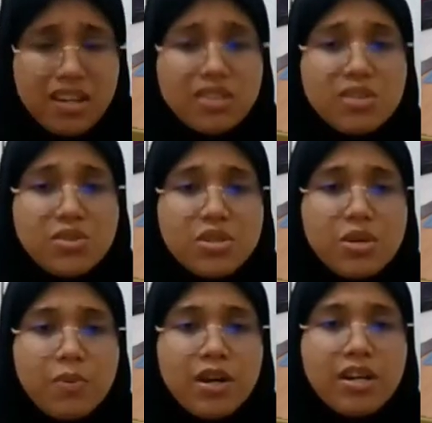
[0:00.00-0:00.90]
the studio
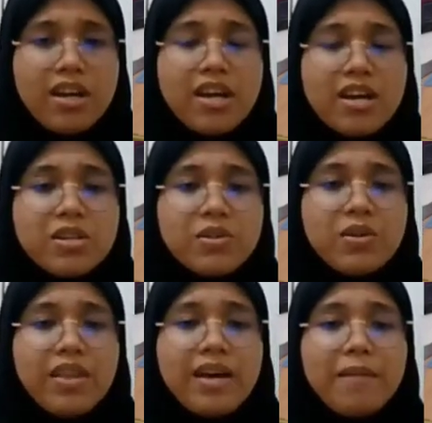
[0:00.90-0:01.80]
pot,
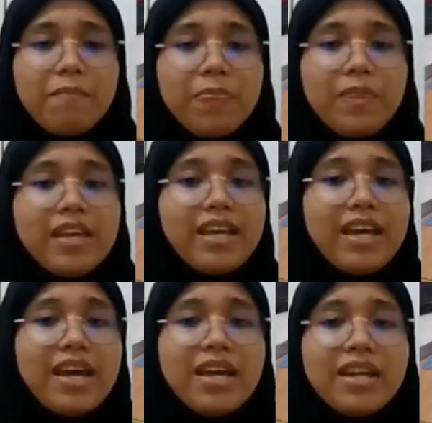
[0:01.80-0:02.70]
so that it
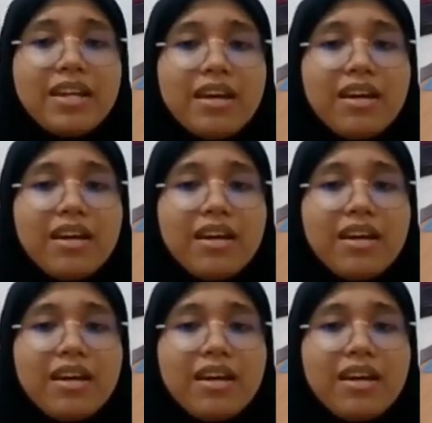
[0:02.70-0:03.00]
can